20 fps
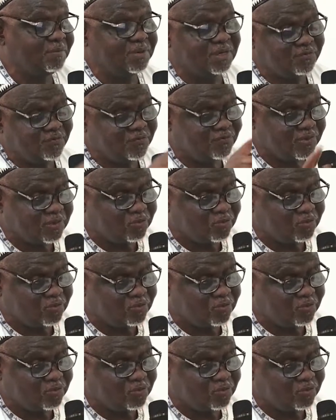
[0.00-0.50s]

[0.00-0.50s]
the